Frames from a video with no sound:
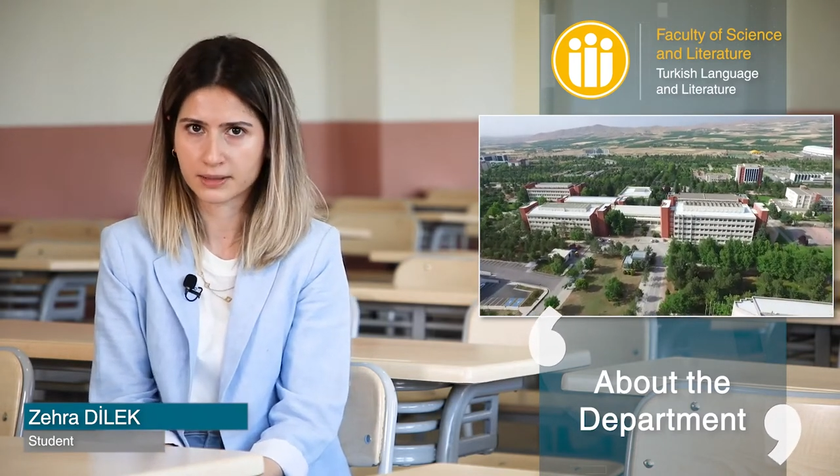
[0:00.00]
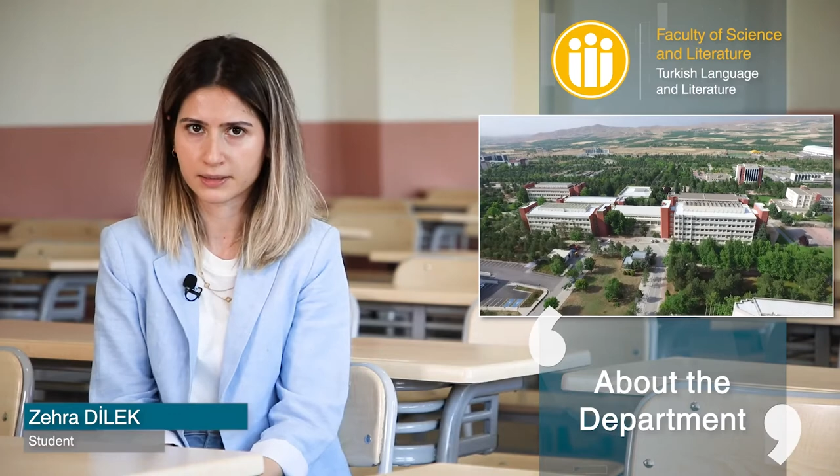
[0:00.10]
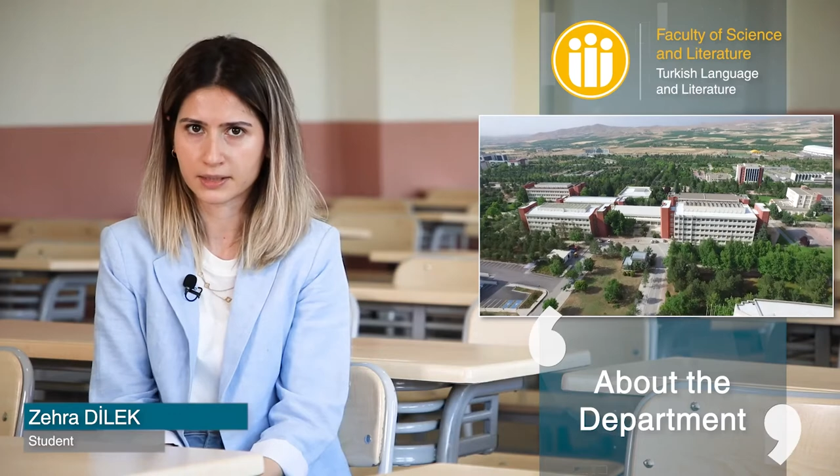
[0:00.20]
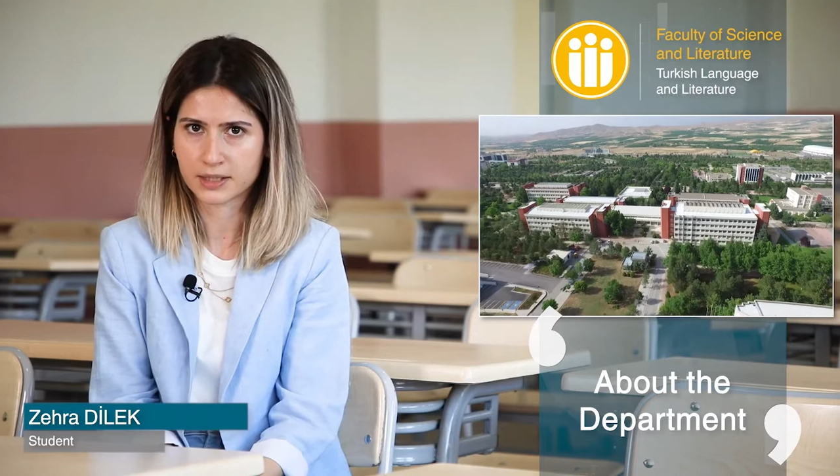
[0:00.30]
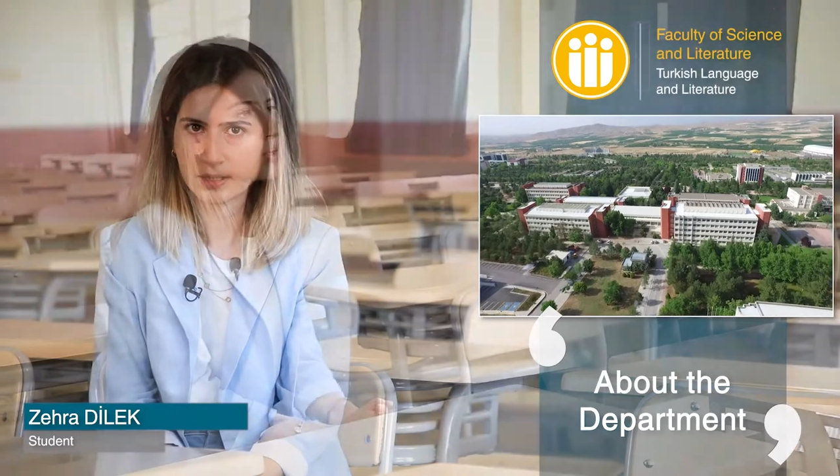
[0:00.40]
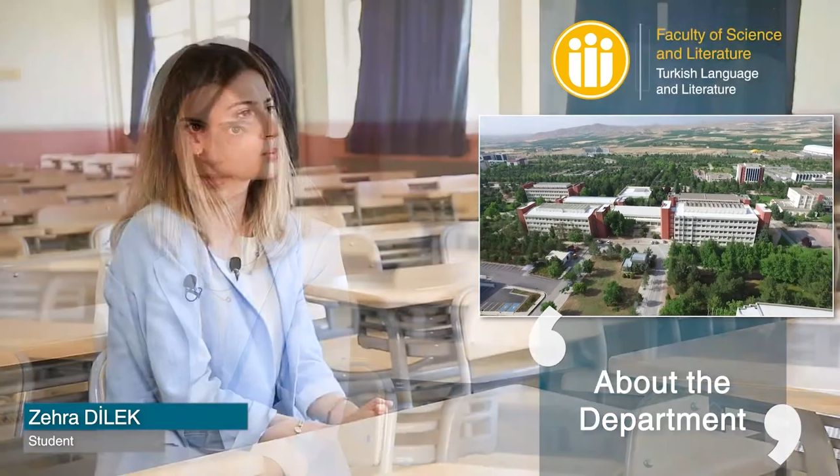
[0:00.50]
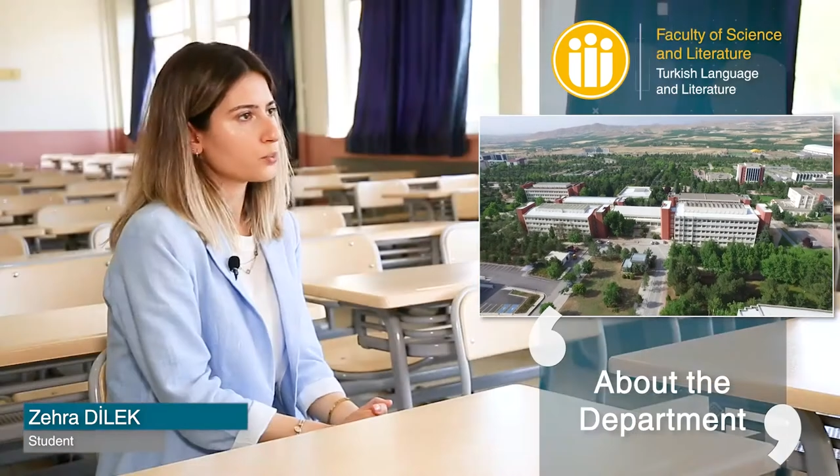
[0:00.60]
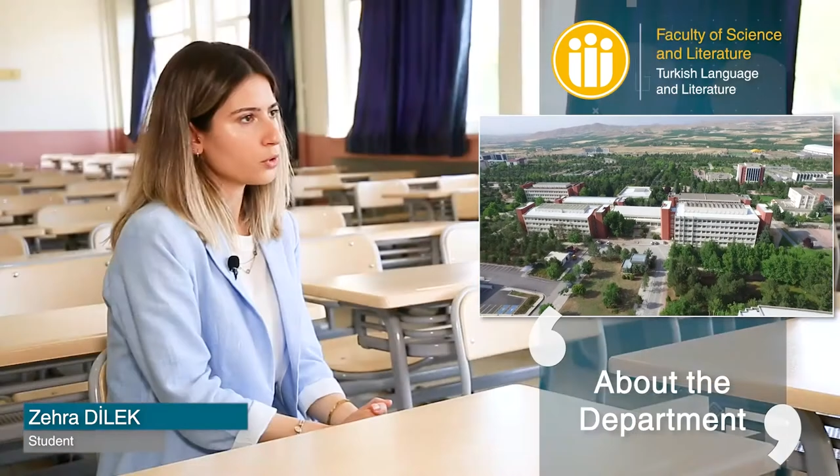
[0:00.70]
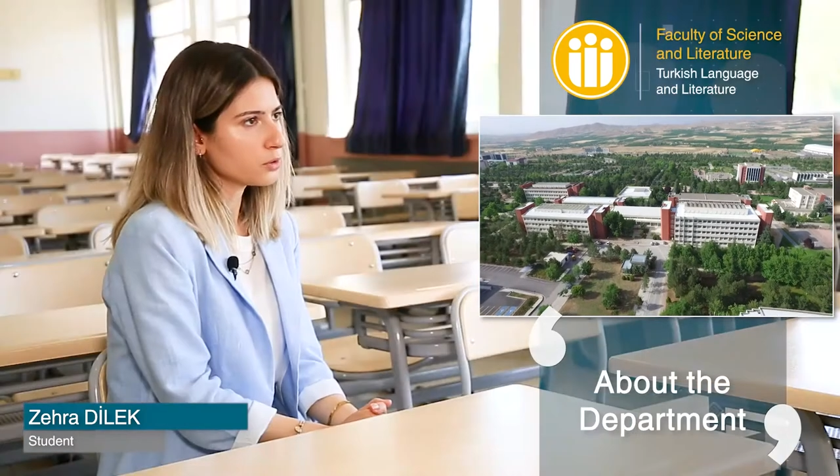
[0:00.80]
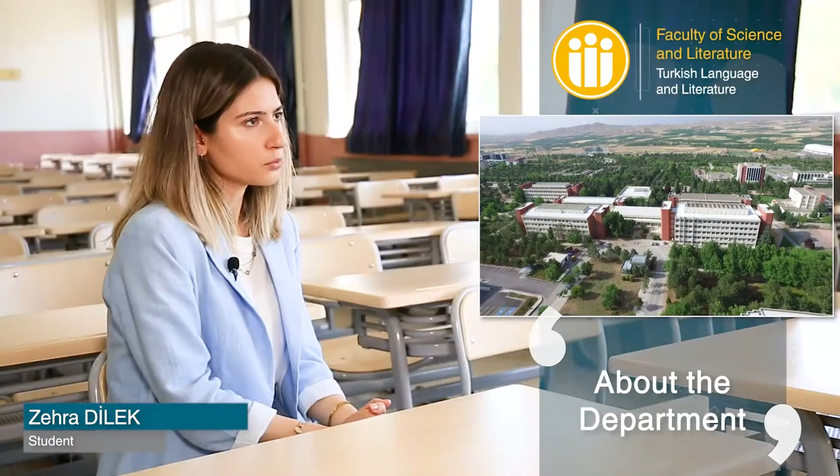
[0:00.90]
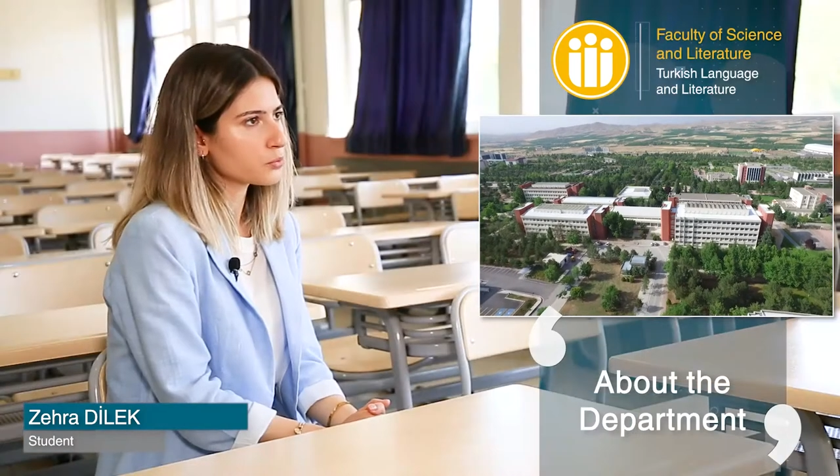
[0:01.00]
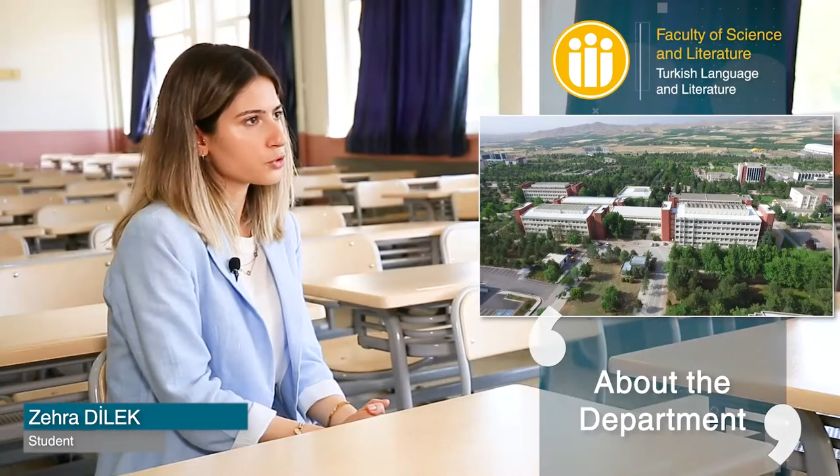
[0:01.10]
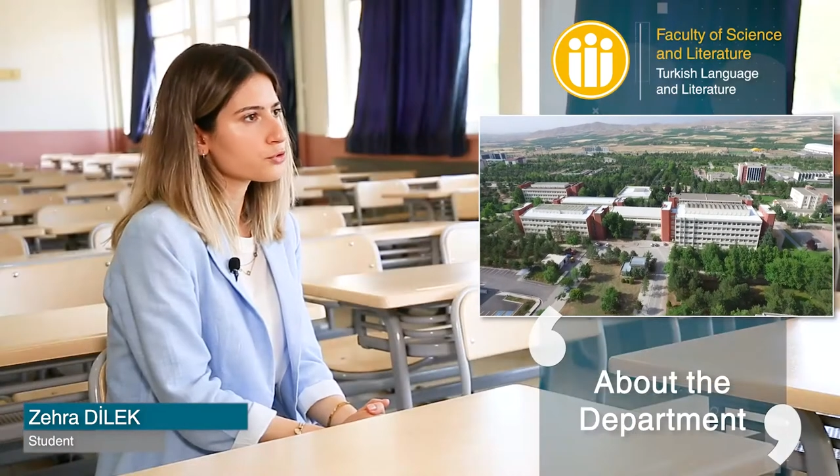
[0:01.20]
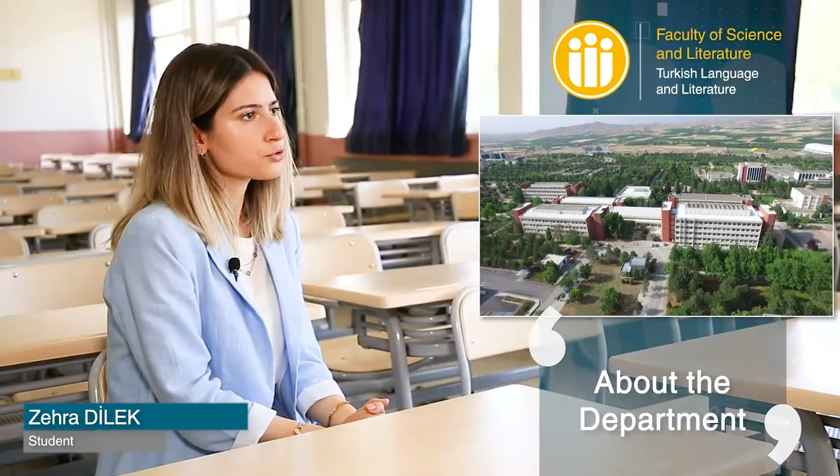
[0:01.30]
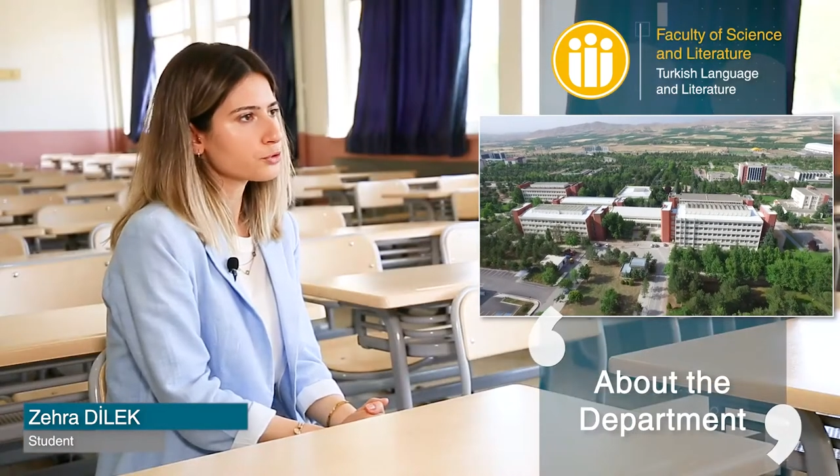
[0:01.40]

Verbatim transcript: of Inonu University.